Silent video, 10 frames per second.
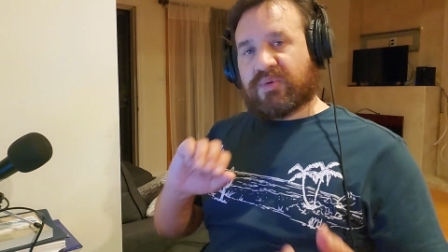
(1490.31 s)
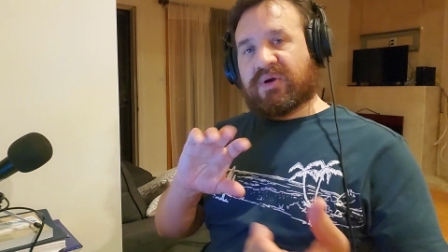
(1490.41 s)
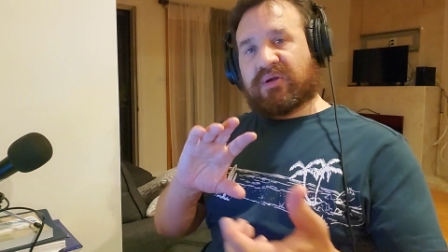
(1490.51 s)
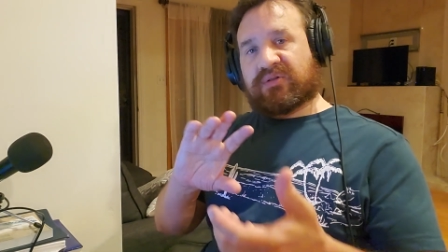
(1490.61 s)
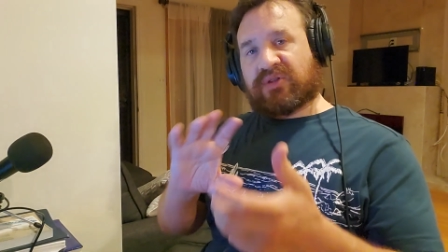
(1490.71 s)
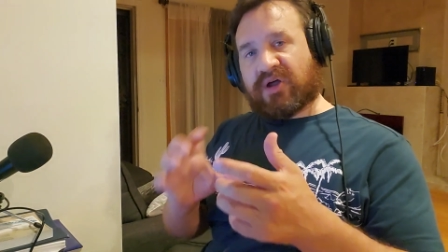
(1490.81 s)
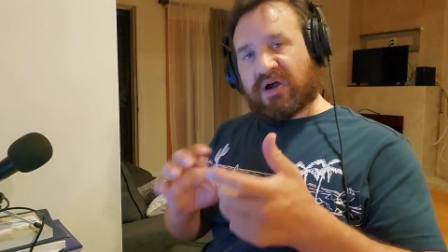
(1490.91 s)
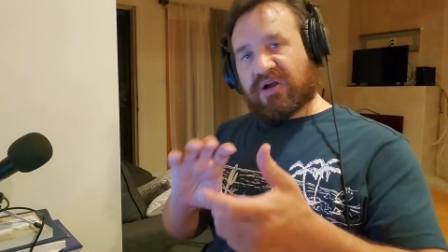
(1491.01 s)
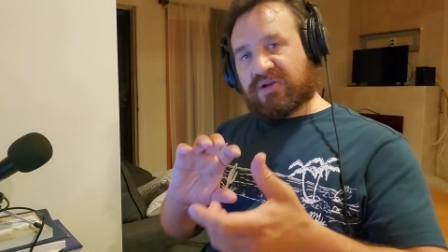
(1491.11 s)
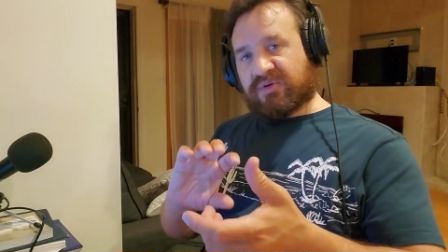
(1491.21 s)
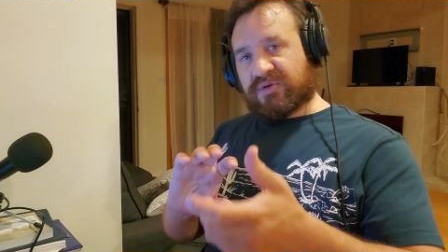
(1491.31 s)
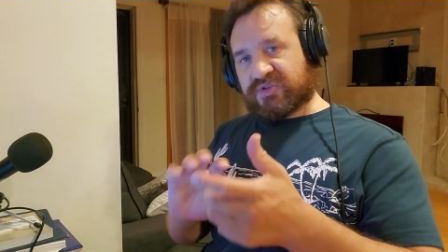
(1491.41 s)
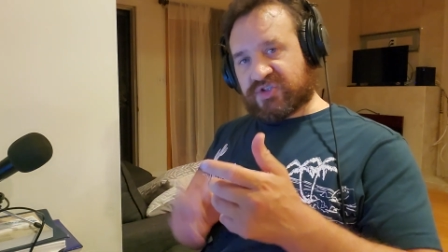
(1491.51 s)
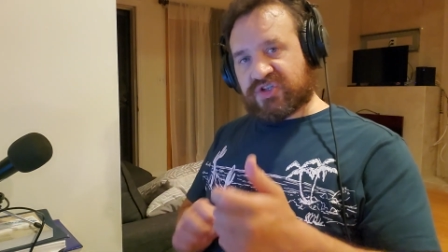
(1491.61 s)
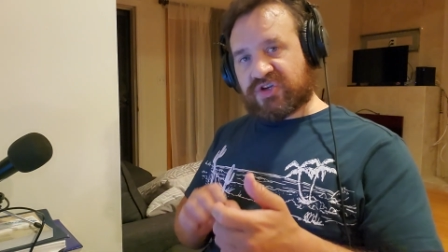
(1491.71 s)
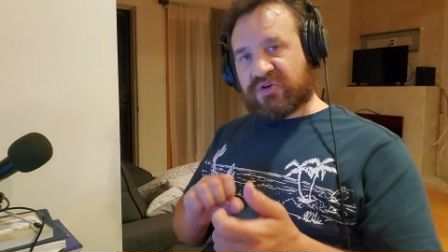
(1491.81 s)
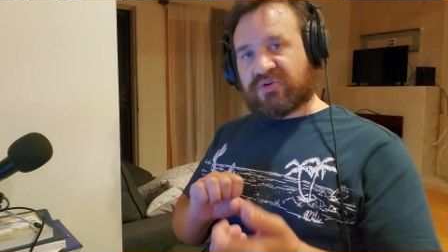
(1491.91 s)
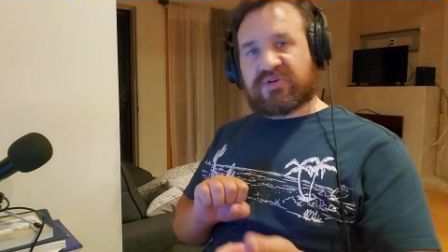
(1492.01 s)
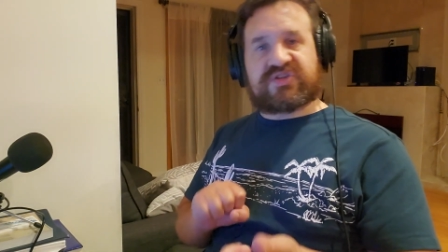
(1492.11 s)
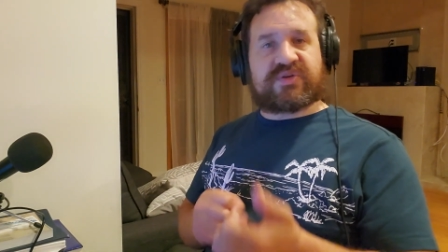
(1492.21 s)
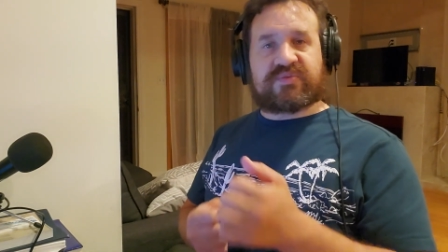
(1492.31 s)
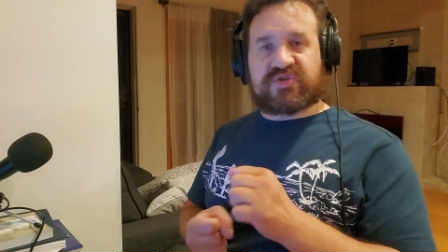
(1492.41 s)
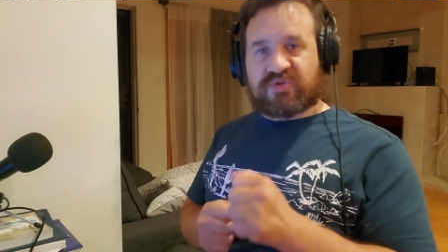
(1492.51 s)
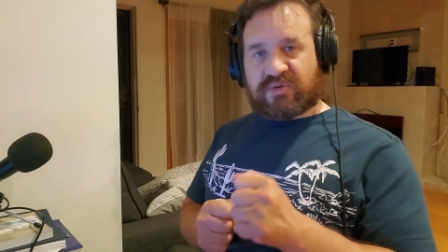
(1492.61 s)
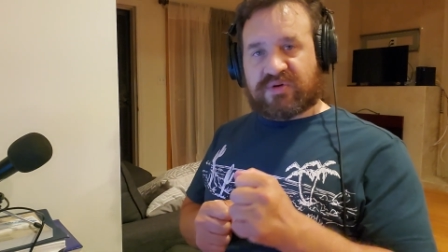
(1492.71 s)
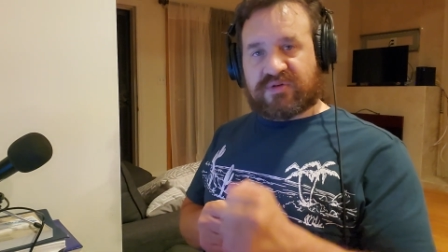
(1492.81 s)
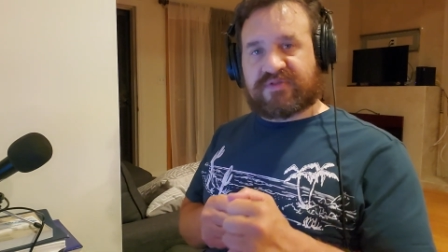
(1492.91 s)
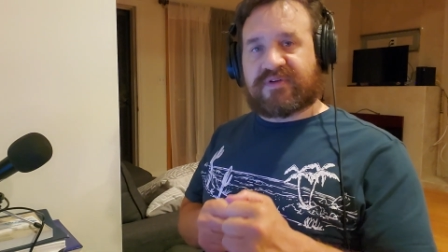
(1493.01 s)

a lock or a choke or some sort of